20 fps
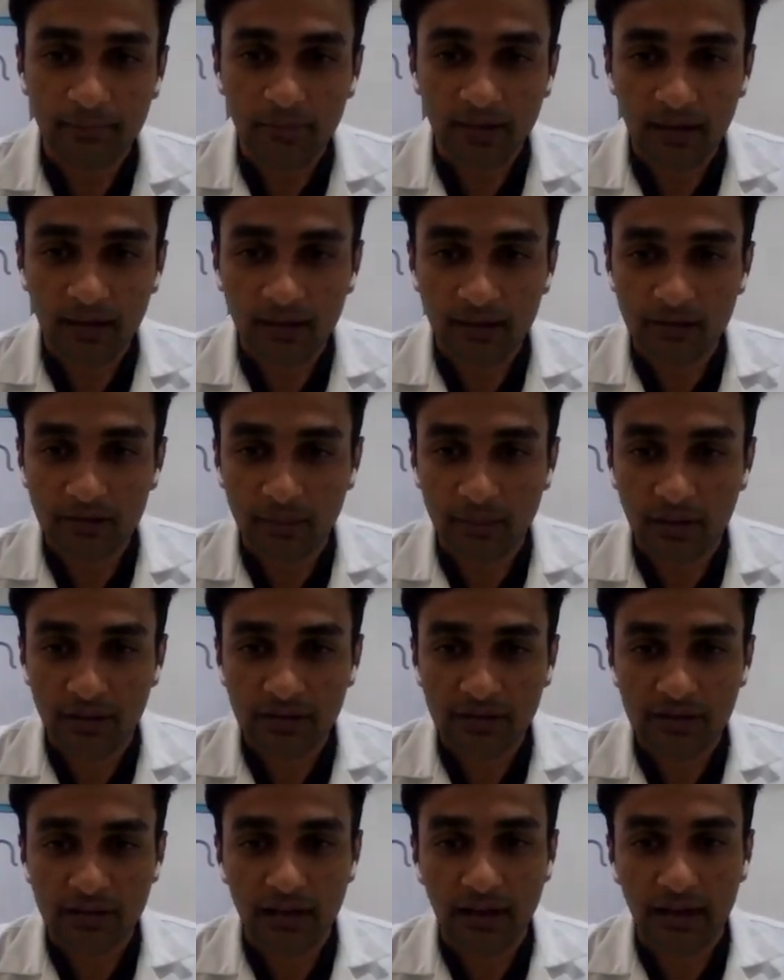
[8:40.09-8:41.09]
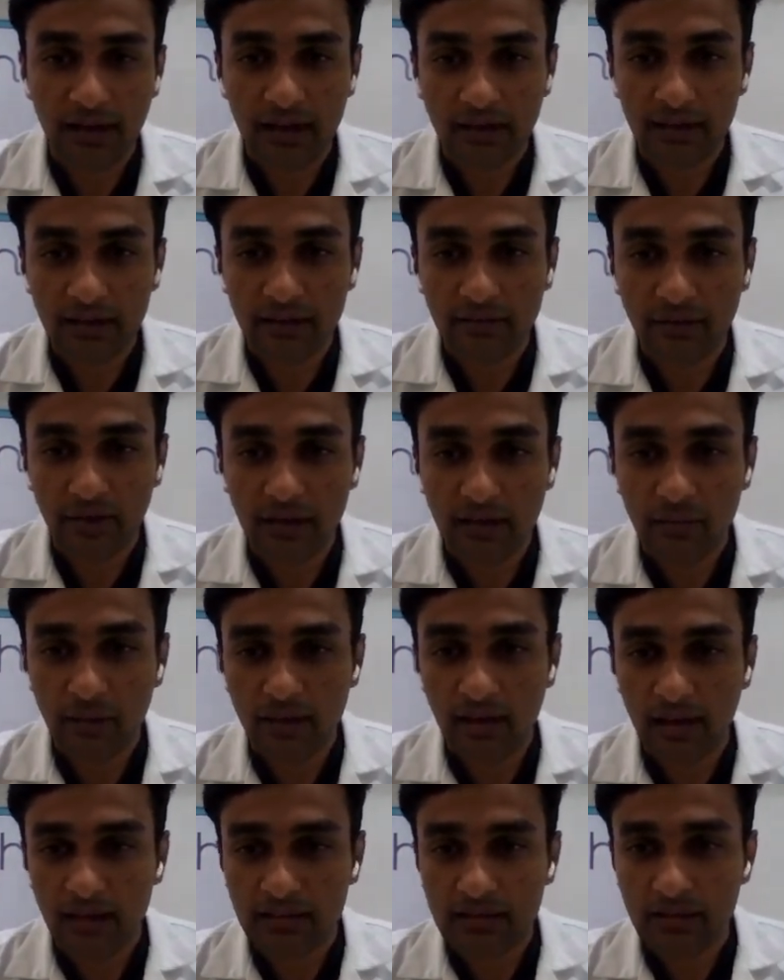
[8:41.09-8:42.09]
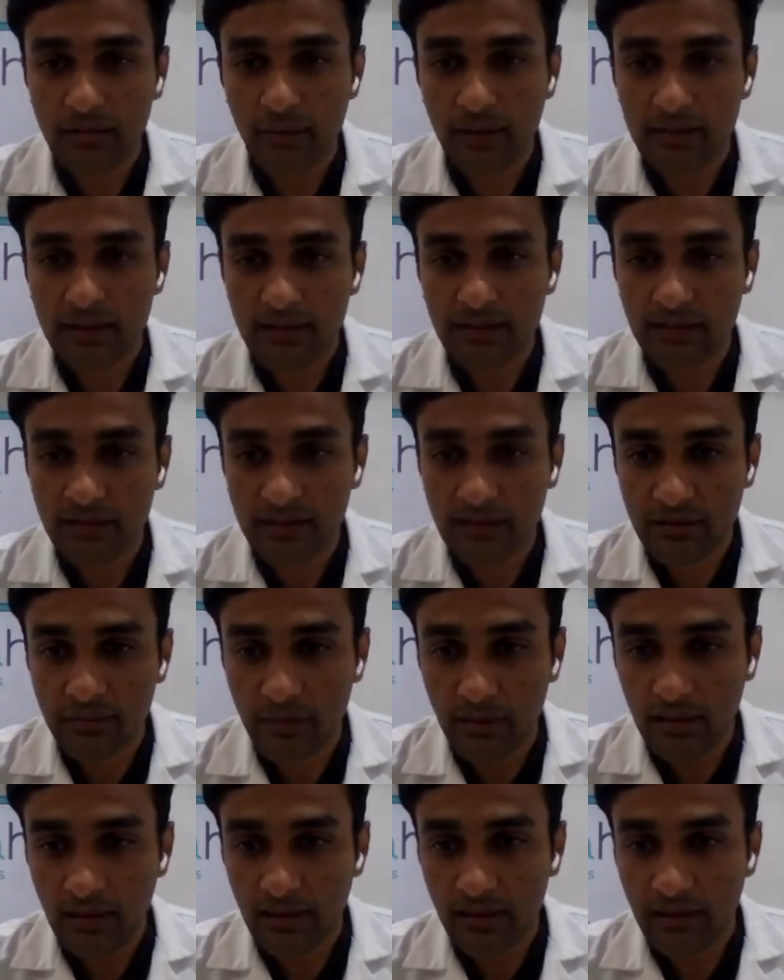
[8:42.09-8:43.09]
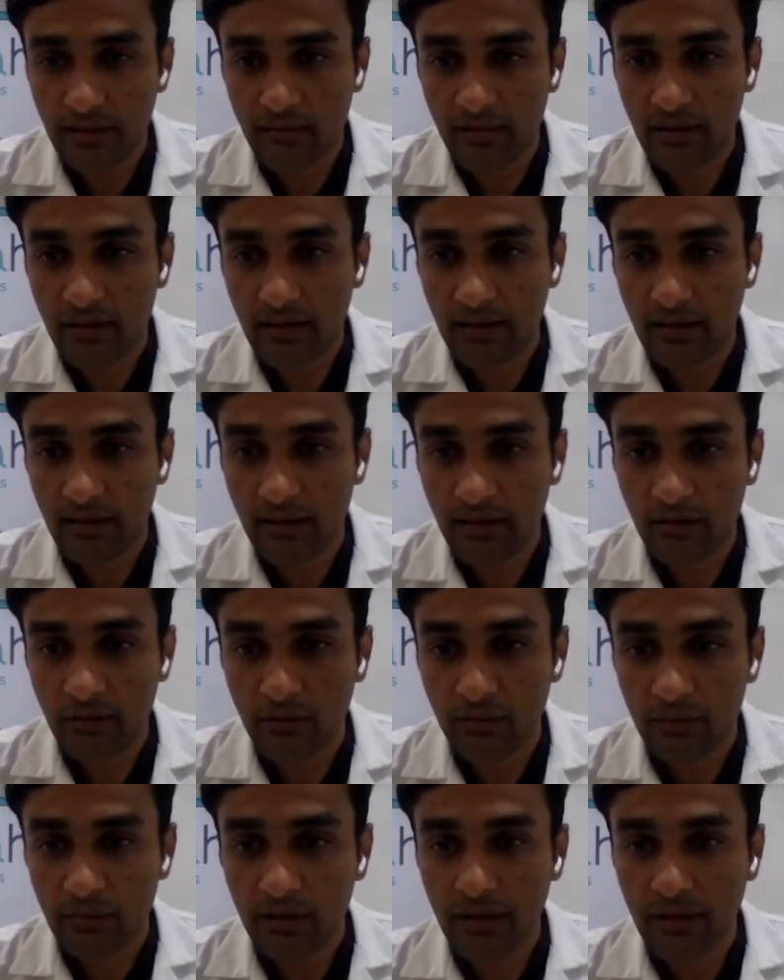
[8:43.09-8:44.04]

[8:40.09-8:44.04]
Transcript: Thank you so much, and if anyone has questions, we'll definitely like to